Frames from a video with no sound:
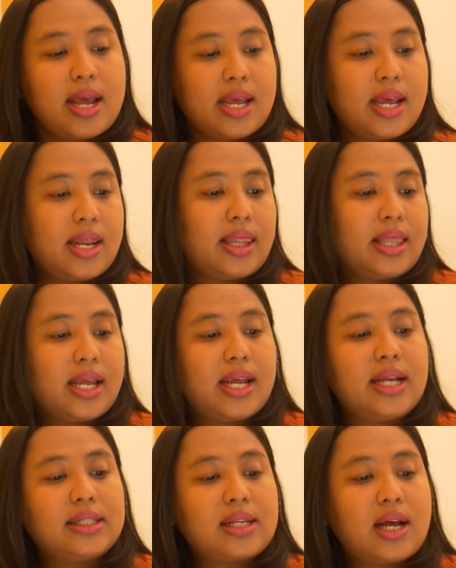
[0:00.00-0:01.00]
in
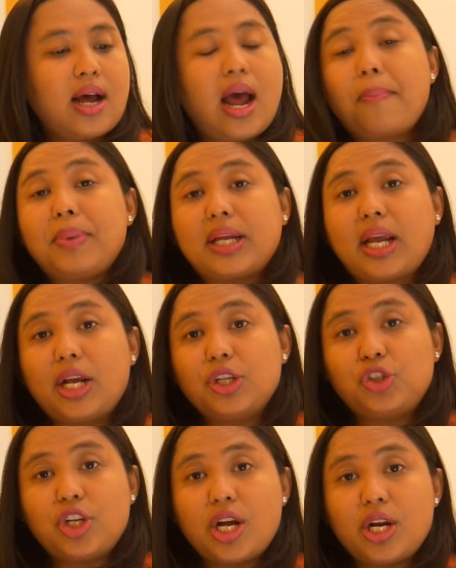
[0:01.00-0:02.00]
this
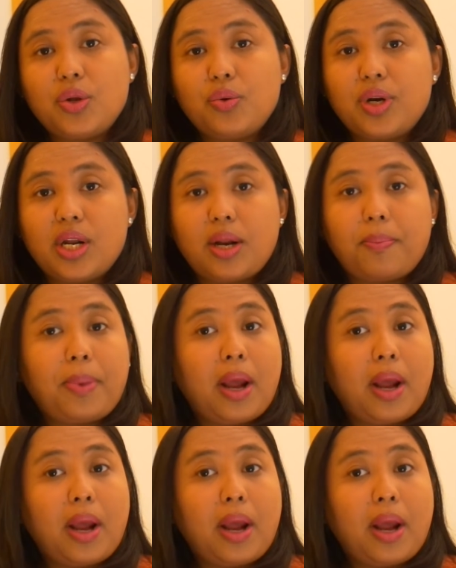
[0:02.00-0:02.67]
application you need the